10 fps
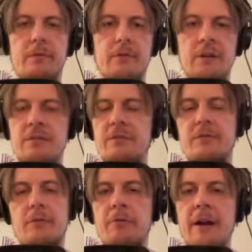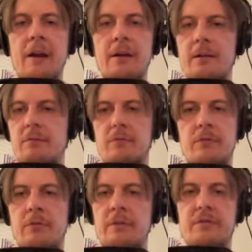it's rarely
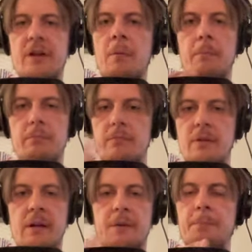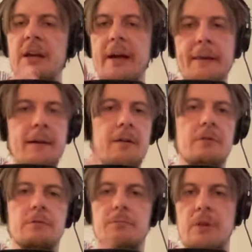there is some like
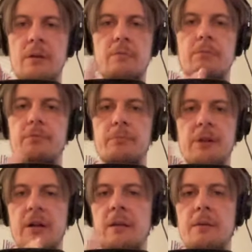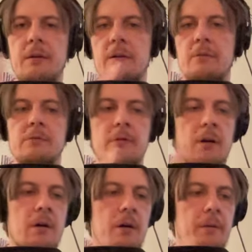mechanical yeah mechanical
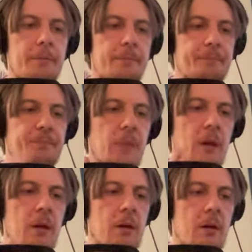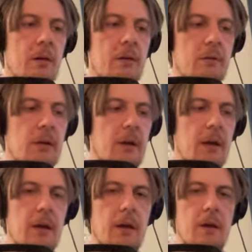uh, uh,
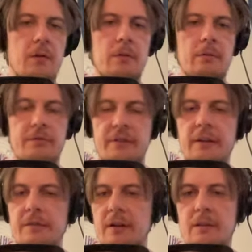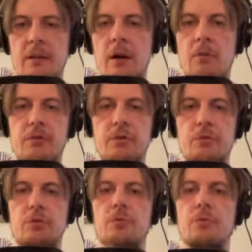thing uh, that allows you
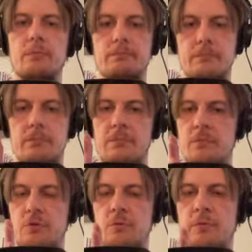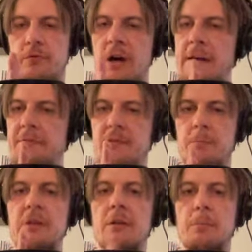to to find the
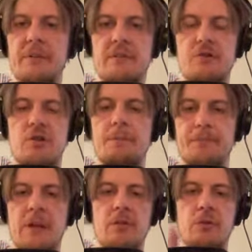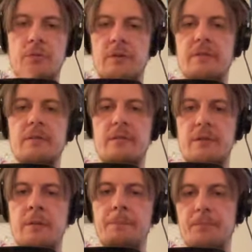middle position yeah so this is
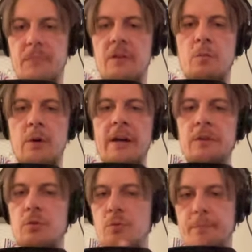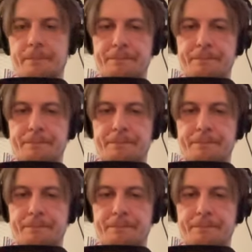the the way to